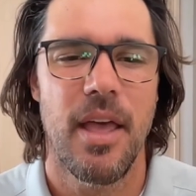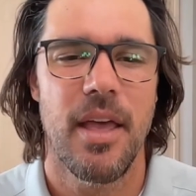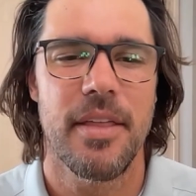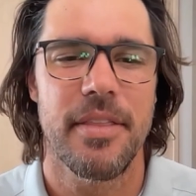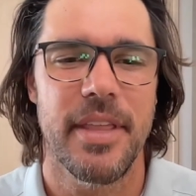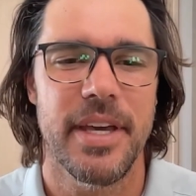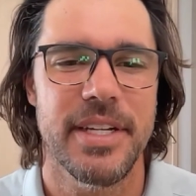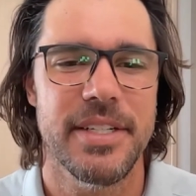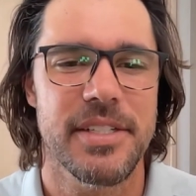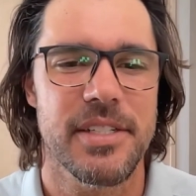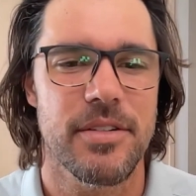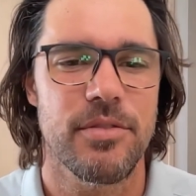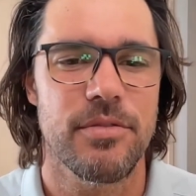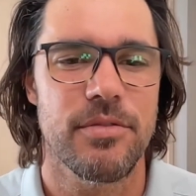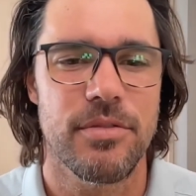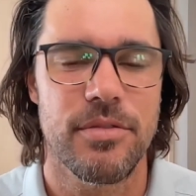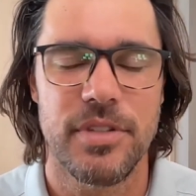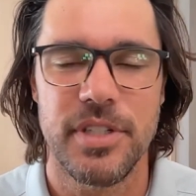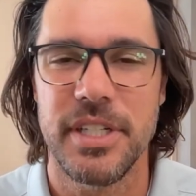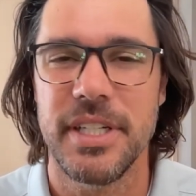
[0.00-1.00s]
that is a
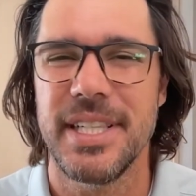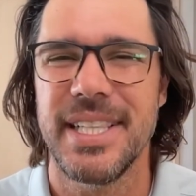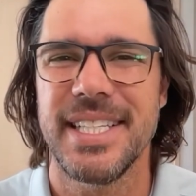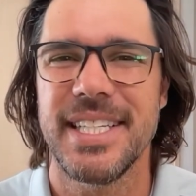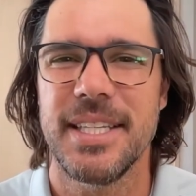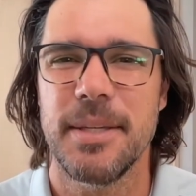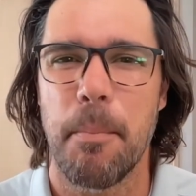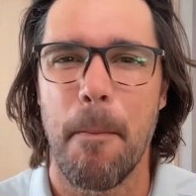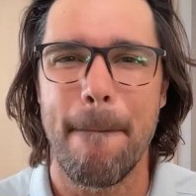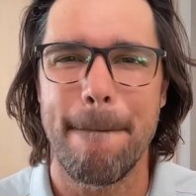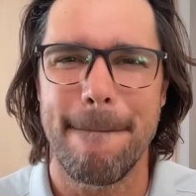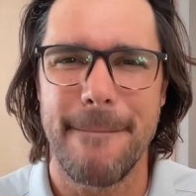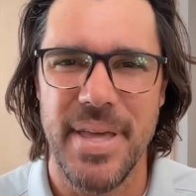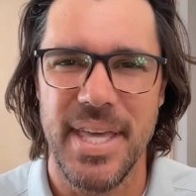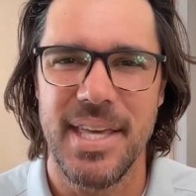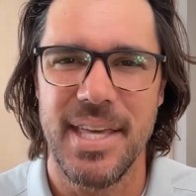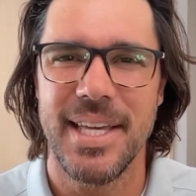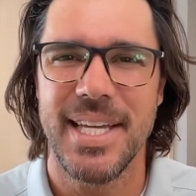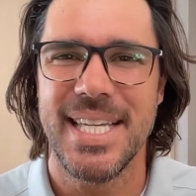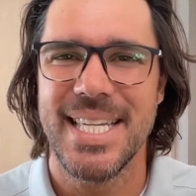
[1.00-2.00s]
really
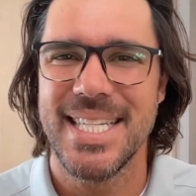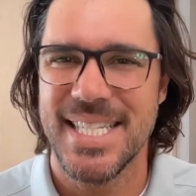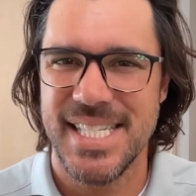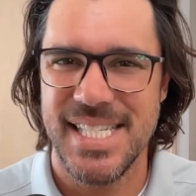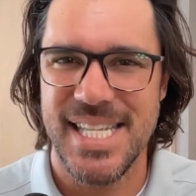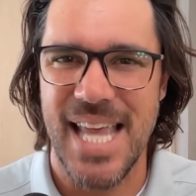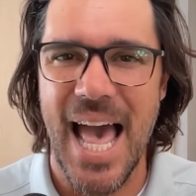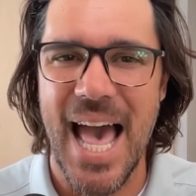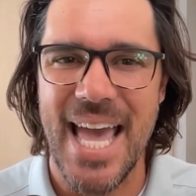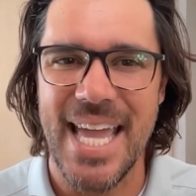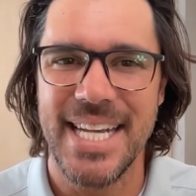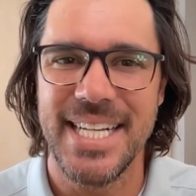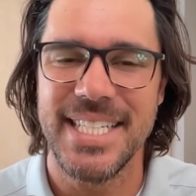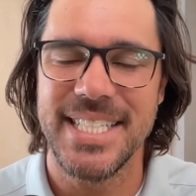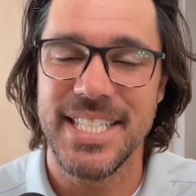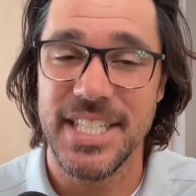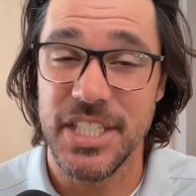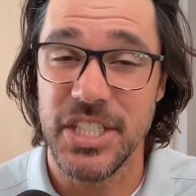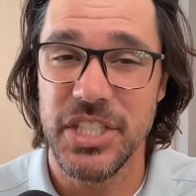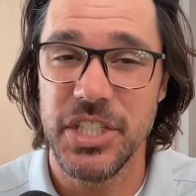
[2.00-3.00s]
big sign
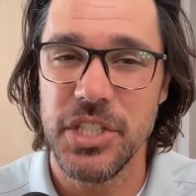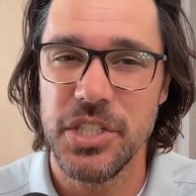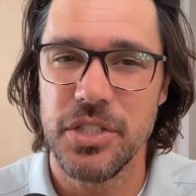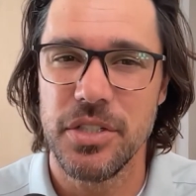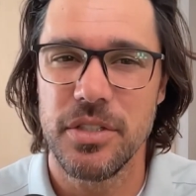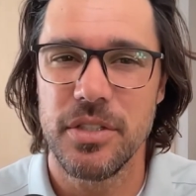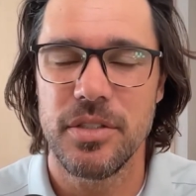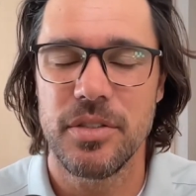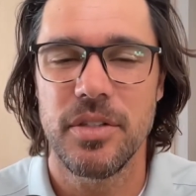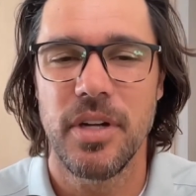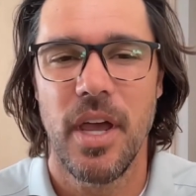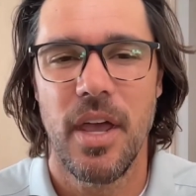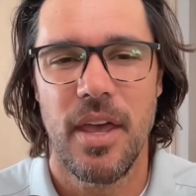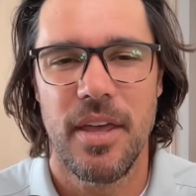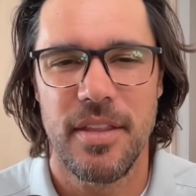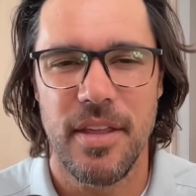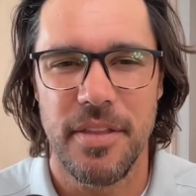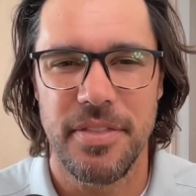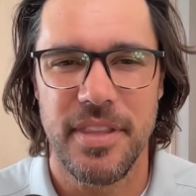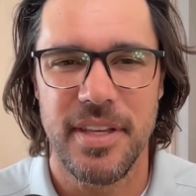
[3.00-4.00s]
to you
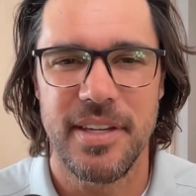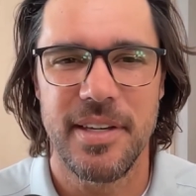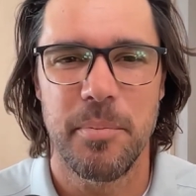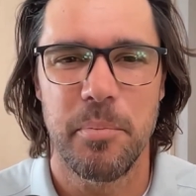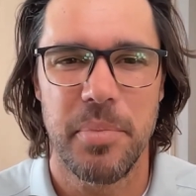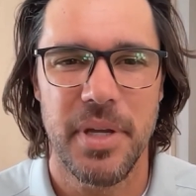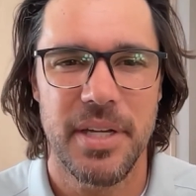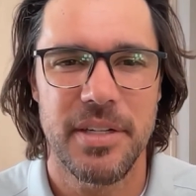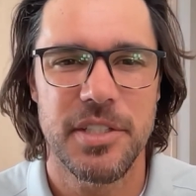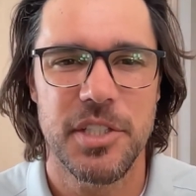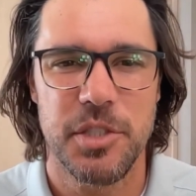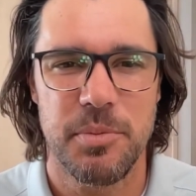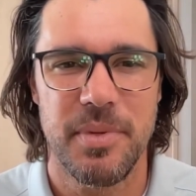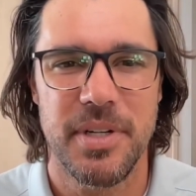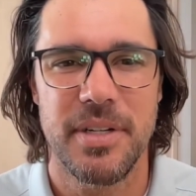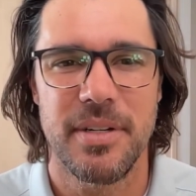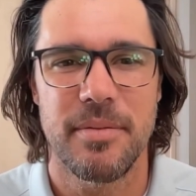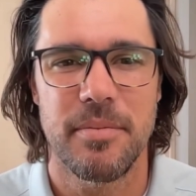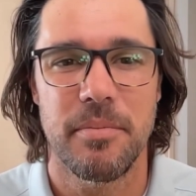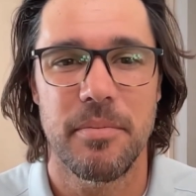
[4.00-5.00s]
that the
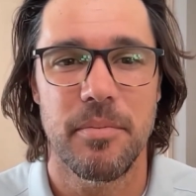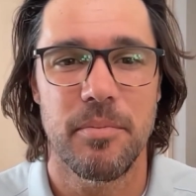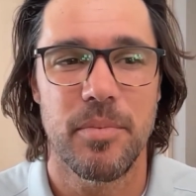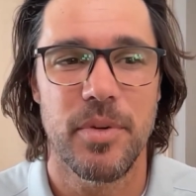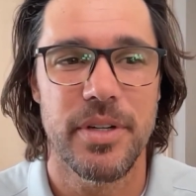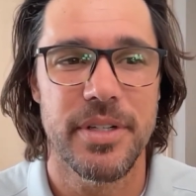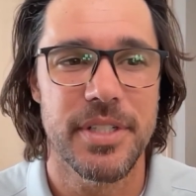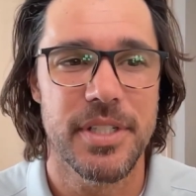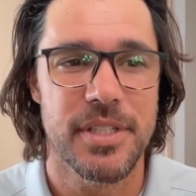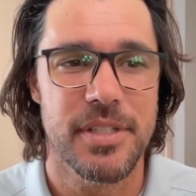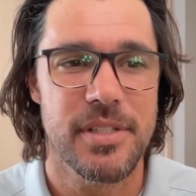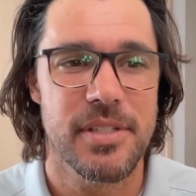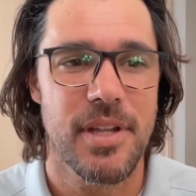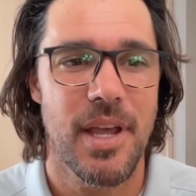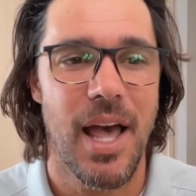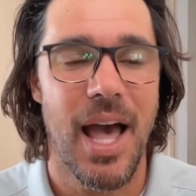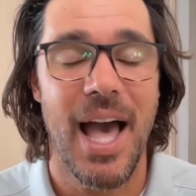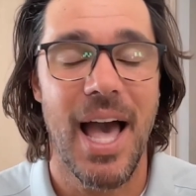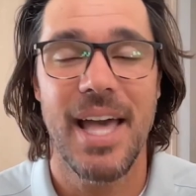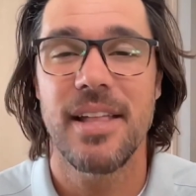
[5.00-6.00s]
impingement is
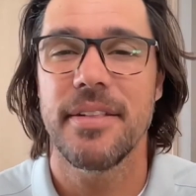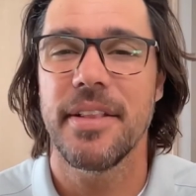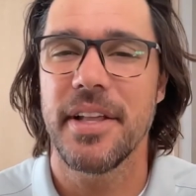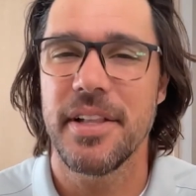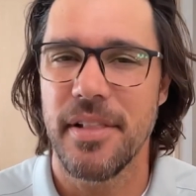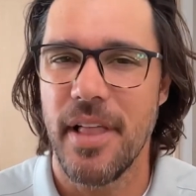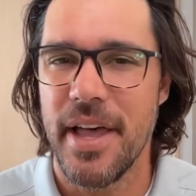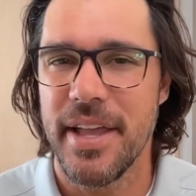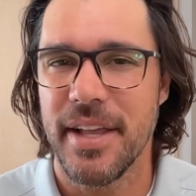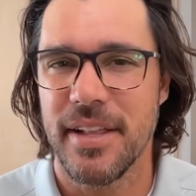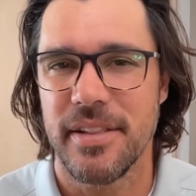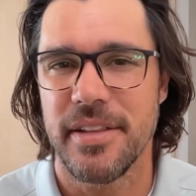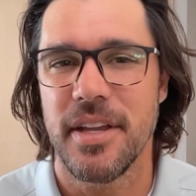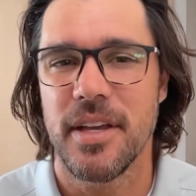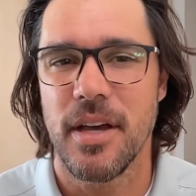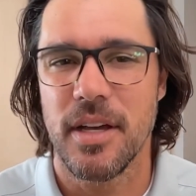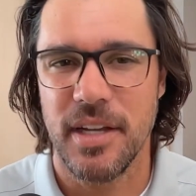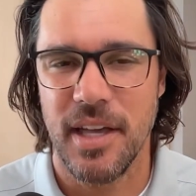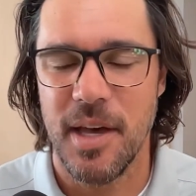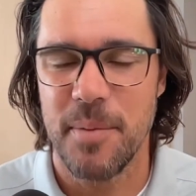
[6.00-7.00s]
highly likely
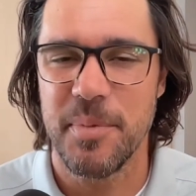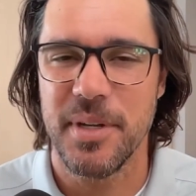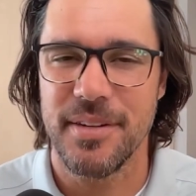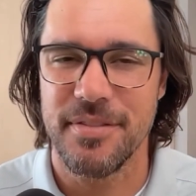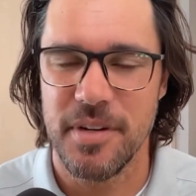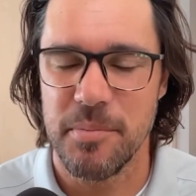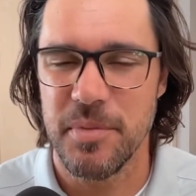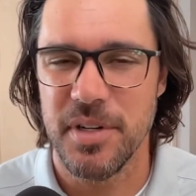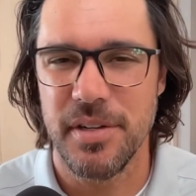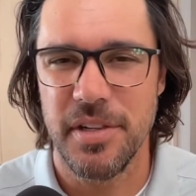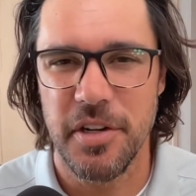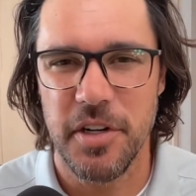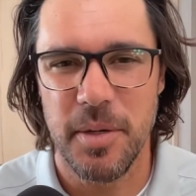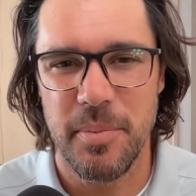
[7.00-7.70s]
coming from your lower